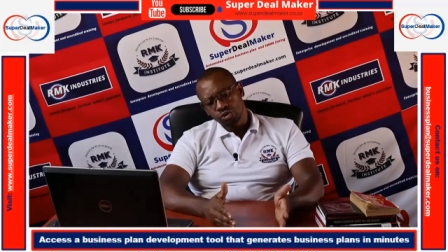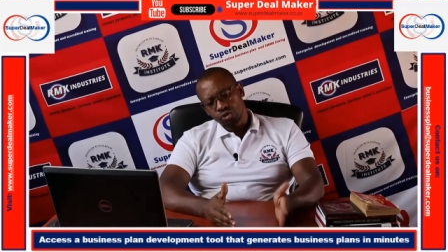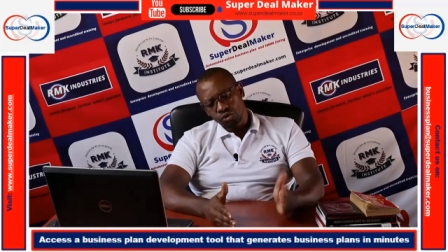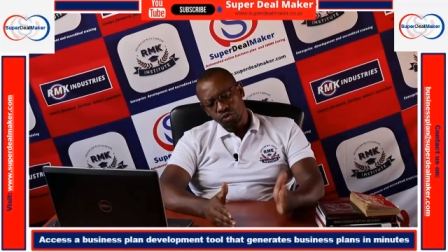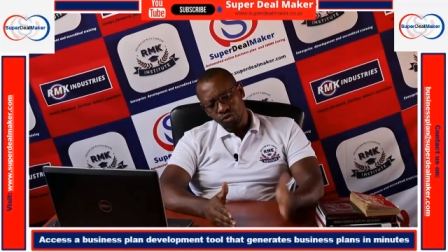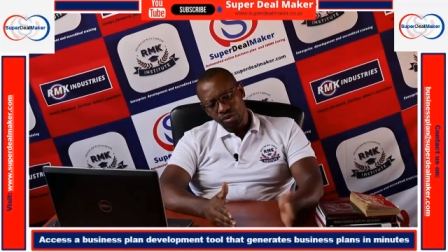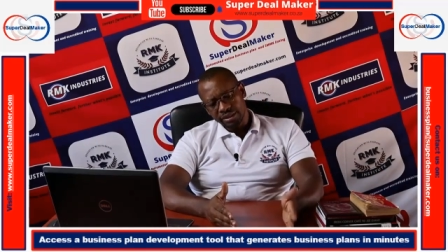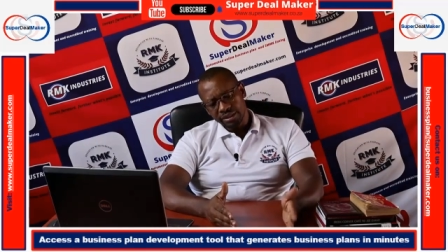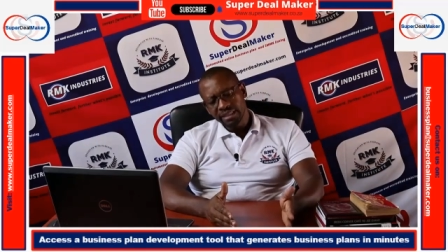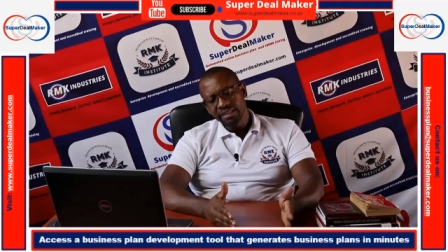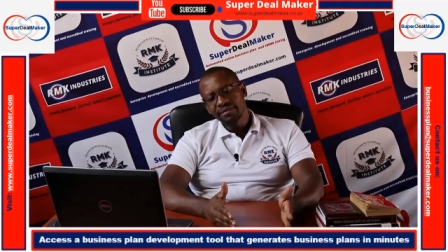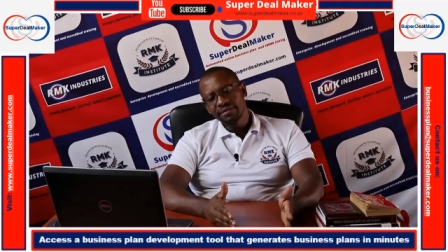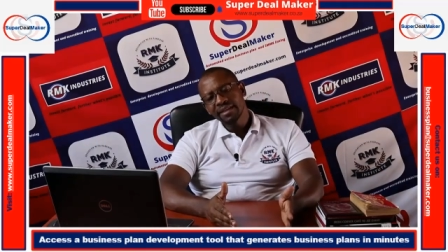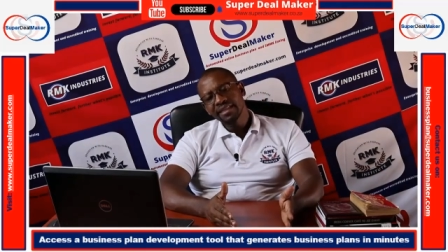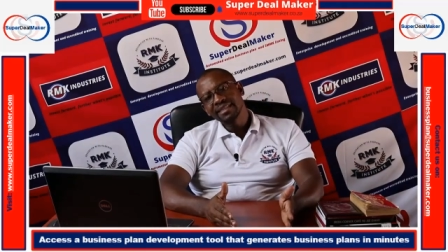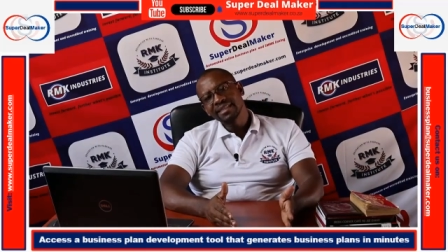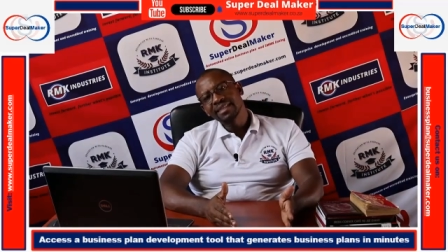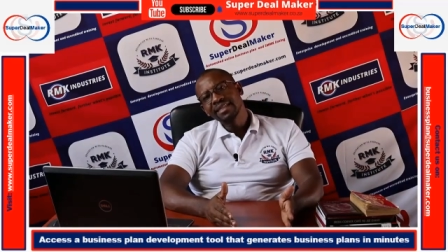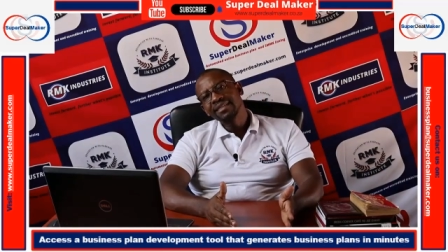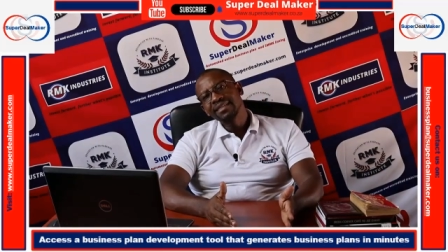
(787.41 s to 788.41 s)
you identify
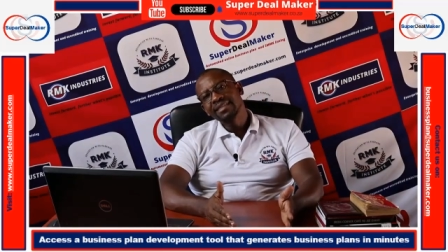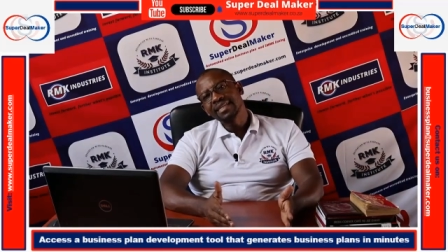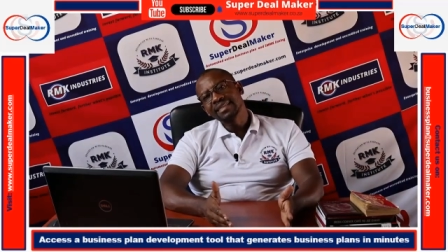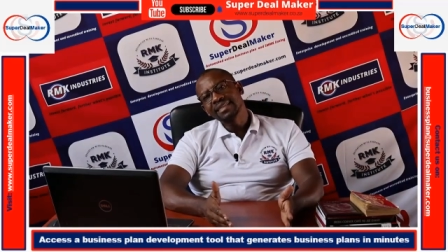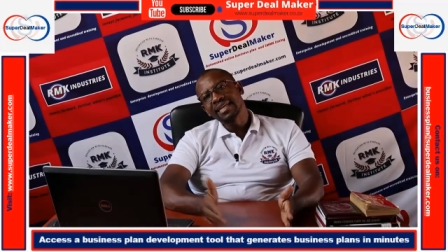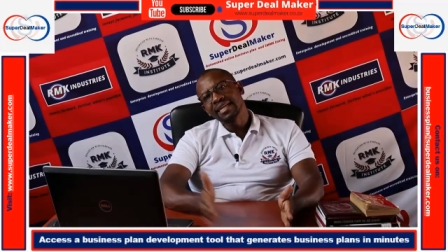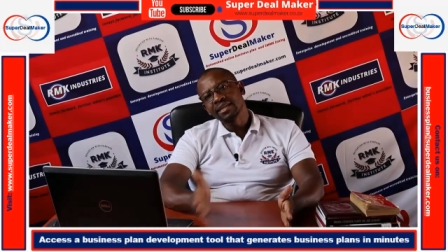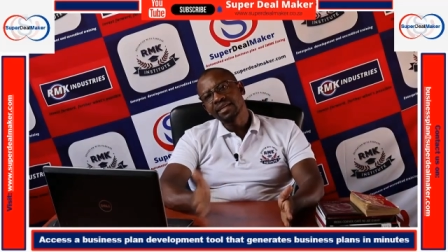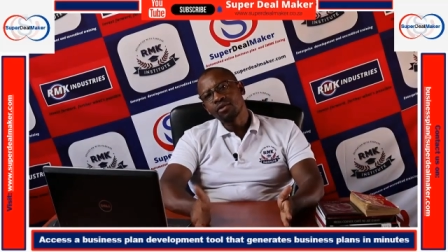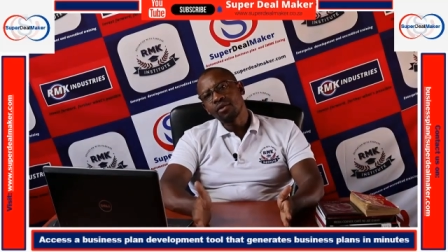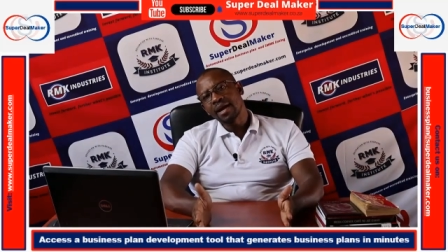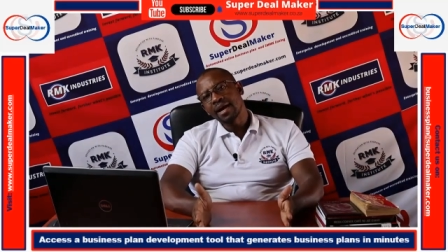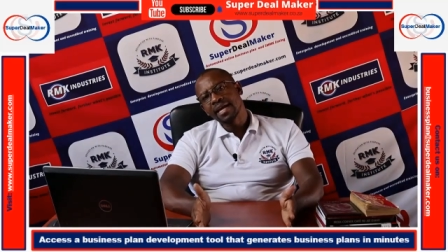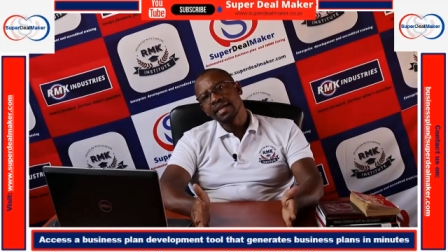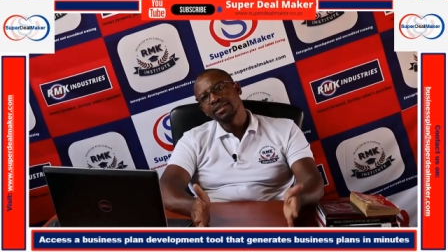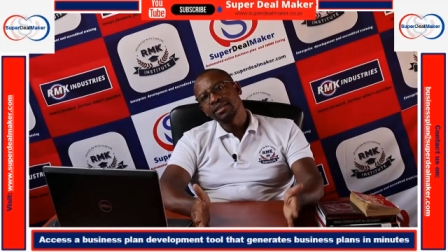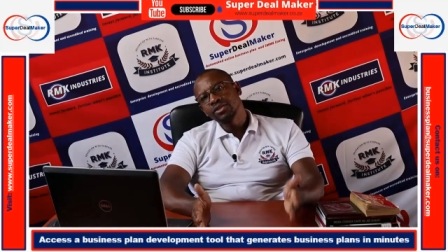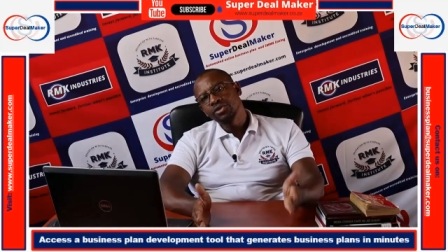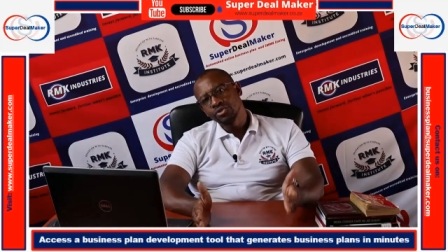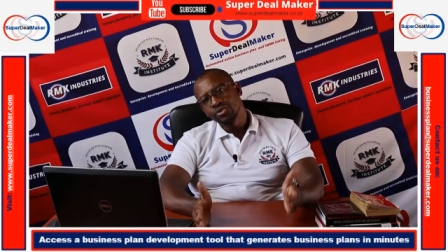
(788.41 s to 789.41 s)
the skills that are
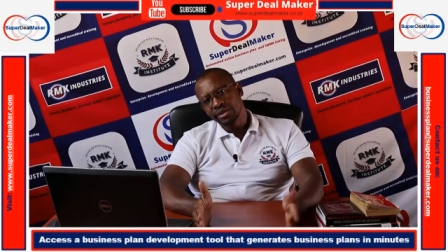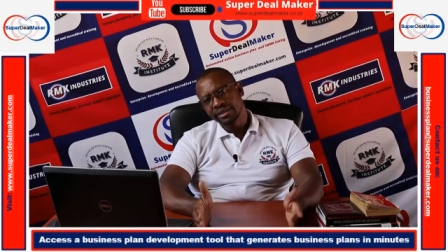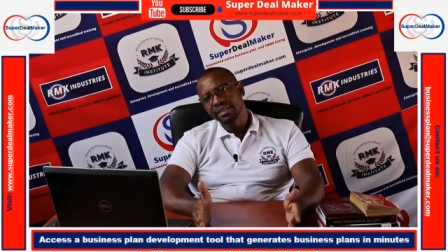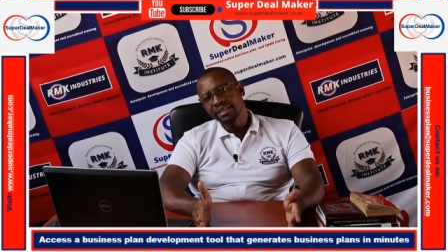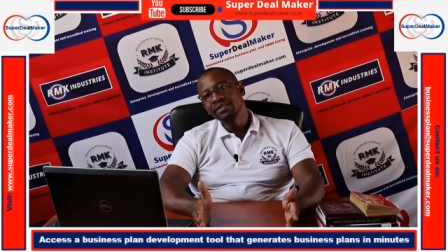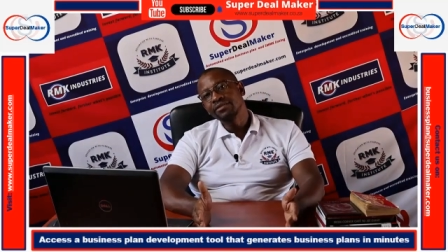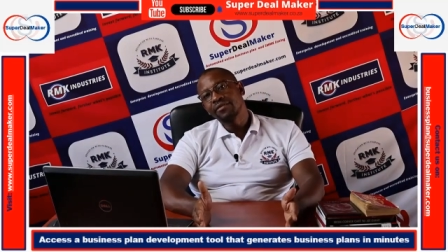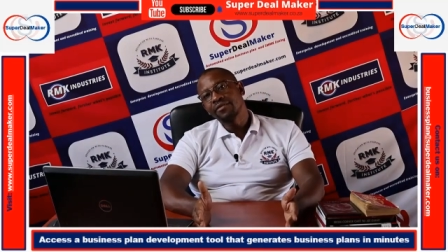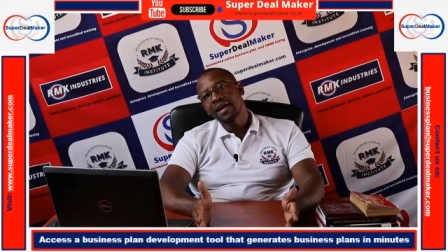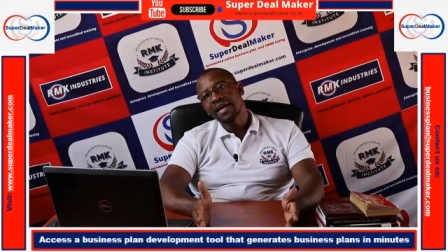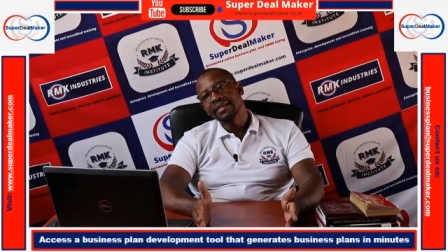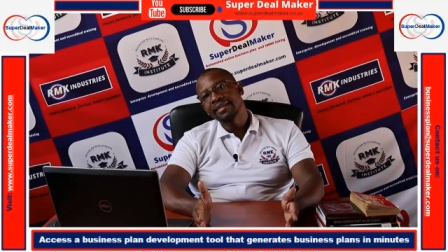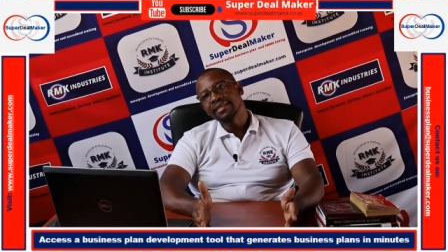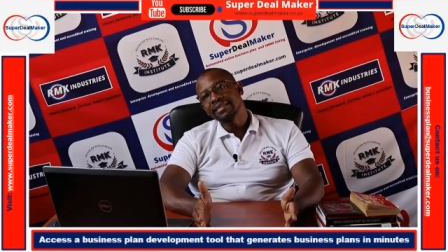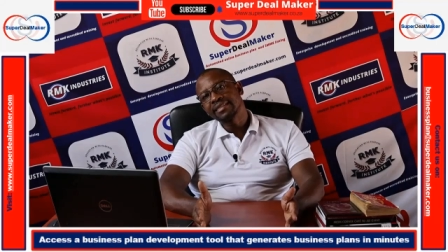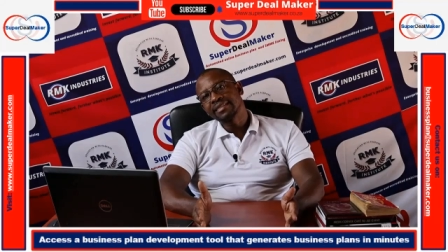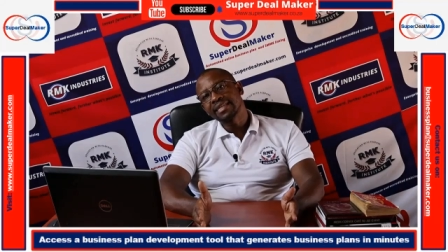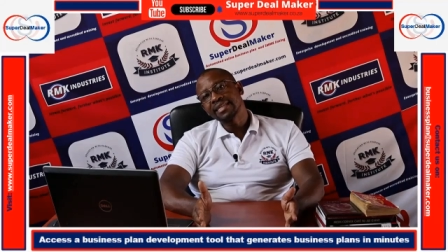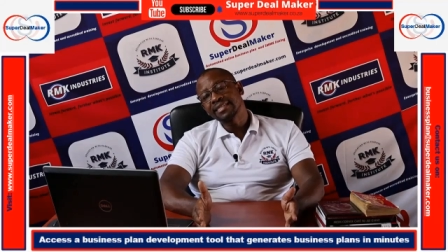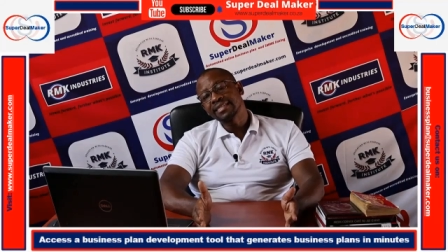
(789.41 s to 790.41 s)
required, you identify the
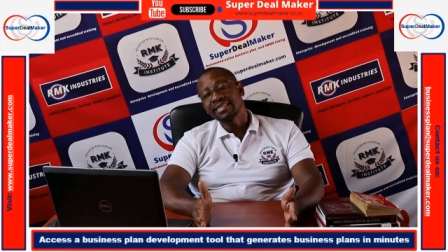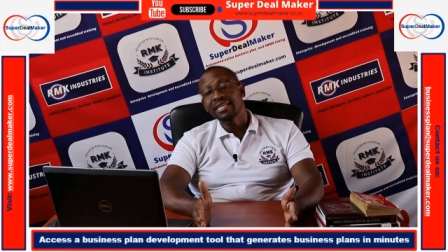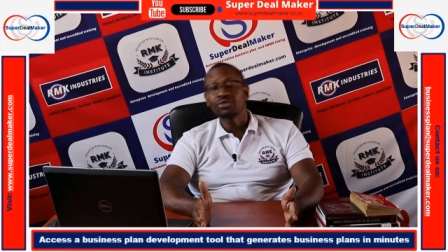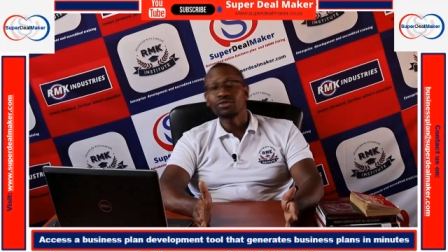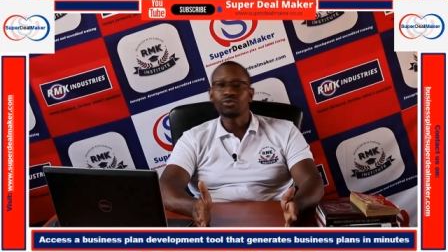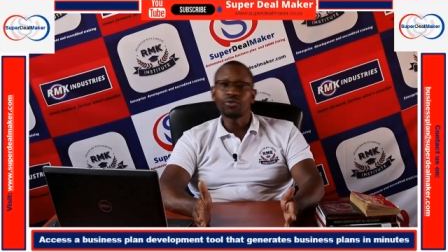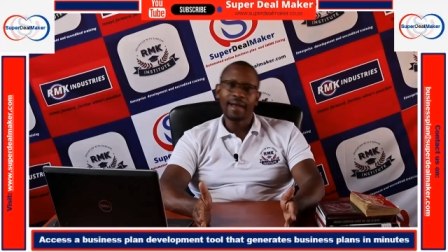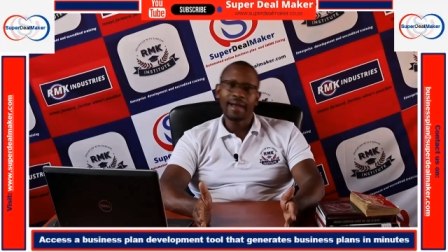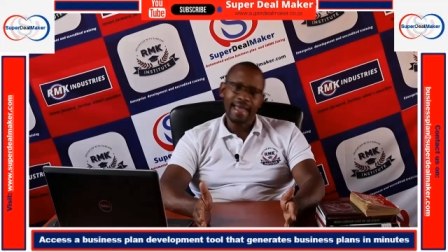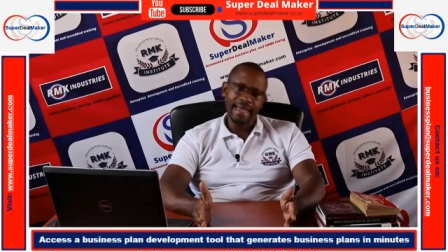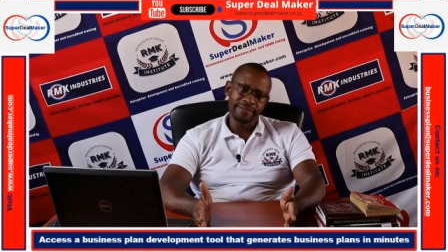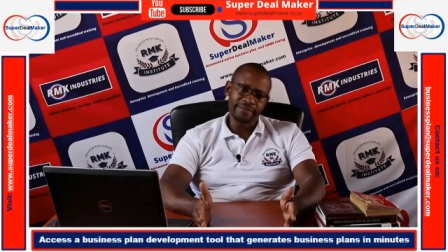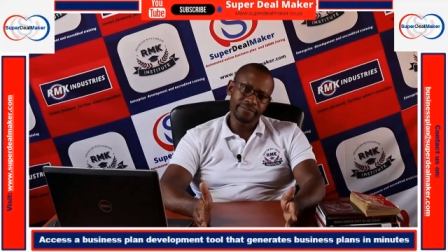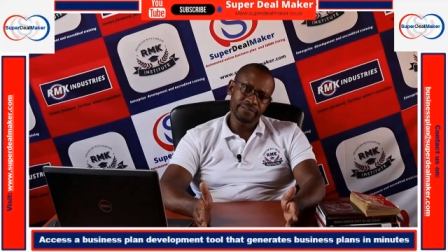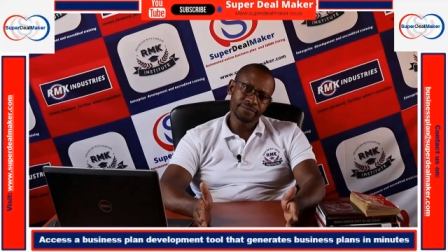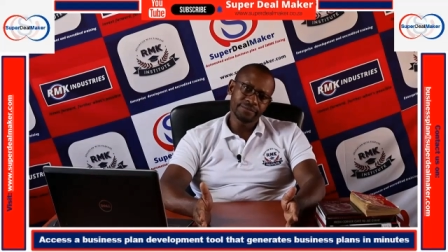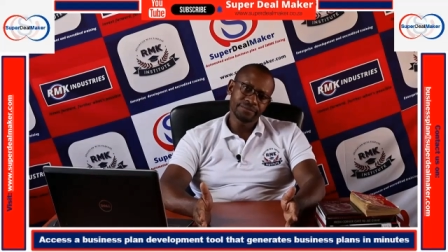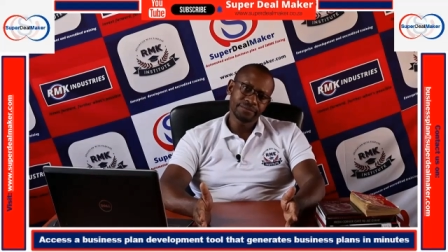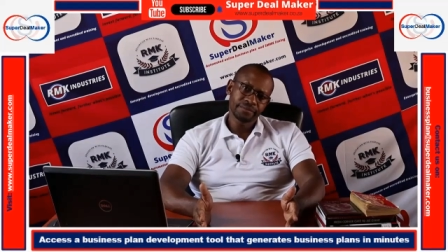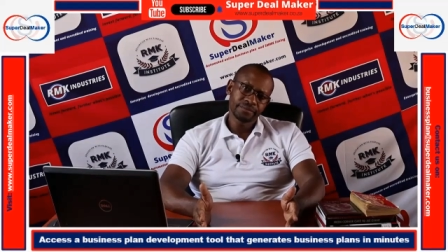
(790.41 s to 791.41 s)
skills that you have.